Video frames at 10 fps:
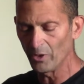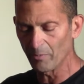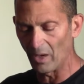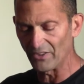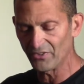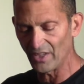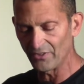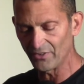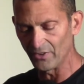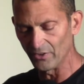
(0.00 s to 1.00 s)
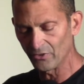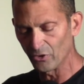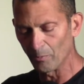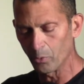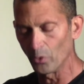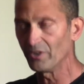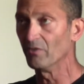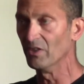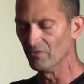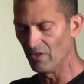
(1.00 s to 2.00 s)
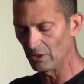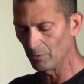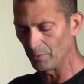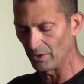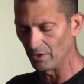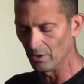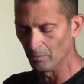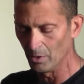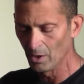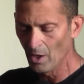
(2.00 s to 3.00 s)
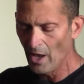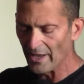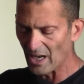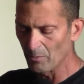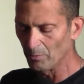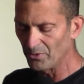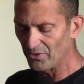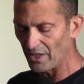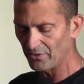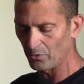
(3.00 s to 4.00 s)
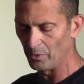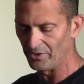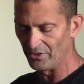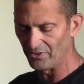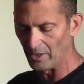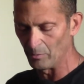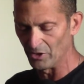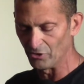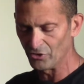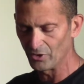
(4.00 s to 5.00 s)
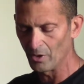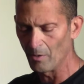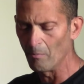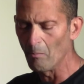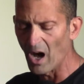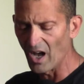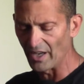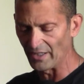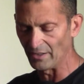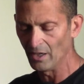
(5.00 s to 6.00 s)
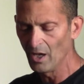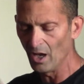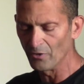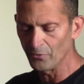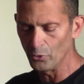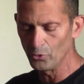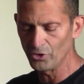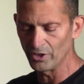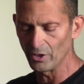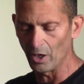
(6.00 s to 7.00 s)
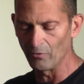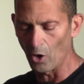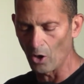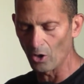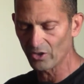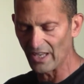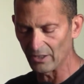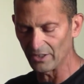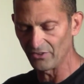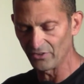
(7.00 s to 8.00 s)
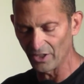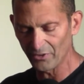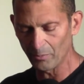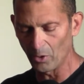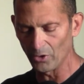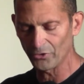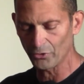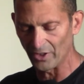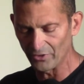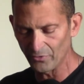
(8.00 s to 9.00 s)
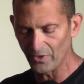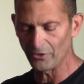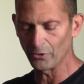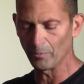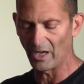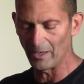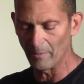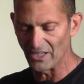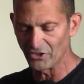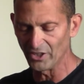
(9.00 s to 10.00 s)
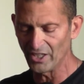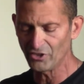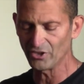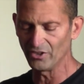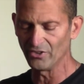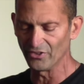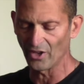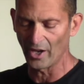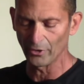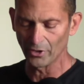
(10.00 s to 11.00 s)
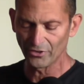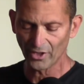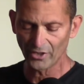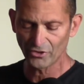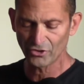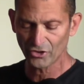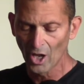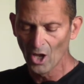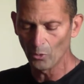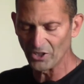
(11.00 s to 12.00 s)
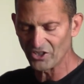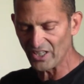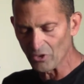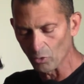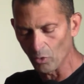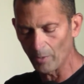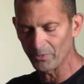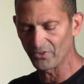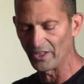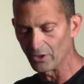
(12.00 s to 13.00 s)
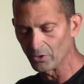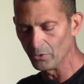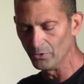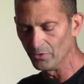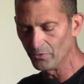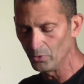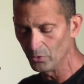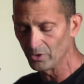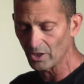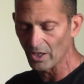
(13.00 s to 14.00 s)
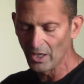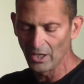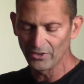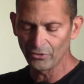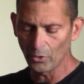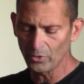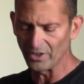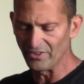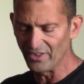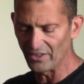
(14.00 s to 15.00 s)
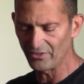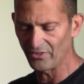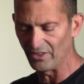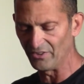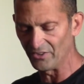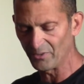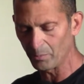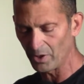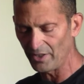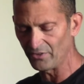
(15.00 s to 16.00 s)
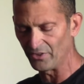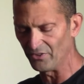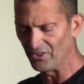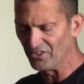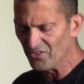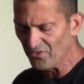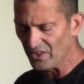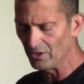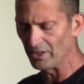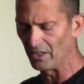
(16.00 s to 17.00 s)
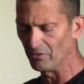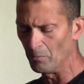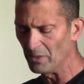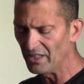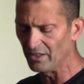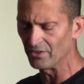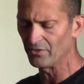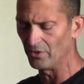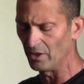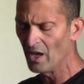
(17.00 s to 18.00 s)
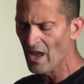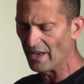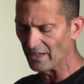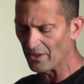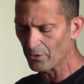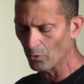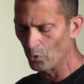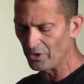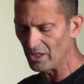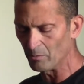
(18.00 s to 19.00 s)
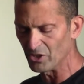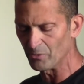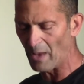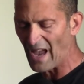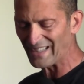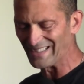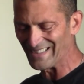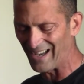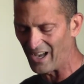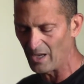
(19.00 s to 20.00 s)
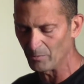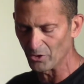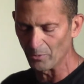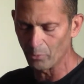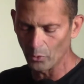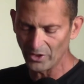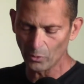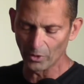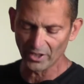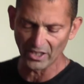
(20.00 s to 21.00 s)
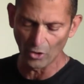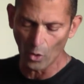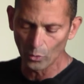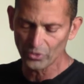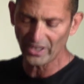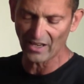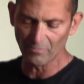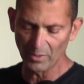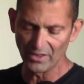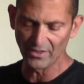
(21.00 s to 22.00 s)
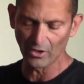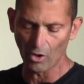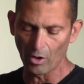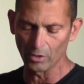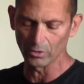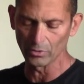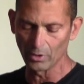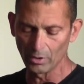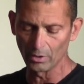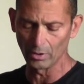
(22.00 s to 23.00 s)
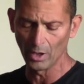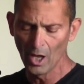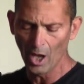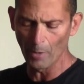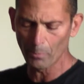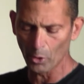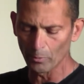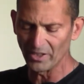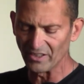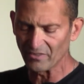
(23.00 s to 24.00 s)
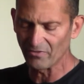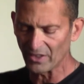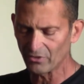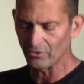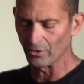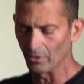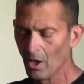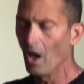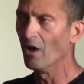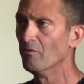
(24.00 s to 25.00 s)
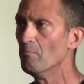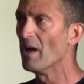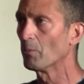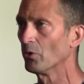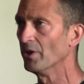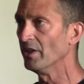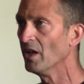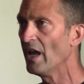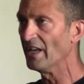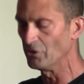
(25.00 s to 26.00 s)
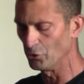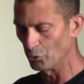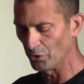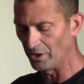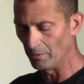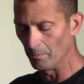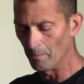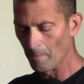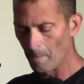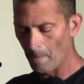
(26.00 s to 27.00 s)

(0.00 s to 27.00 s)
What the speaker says: with my senses to the point of enveloping them. And I'm obsessed with this image, mine, a fusion of all Kelly's dust balls transfigured by imagination, desire, and touch, which erupts like a coup de foudre. So condensed and displaced is this feeling of immediacy, and I throw the image back in time to the point where it can only have been there all along, a permanent fixture of memory and dream.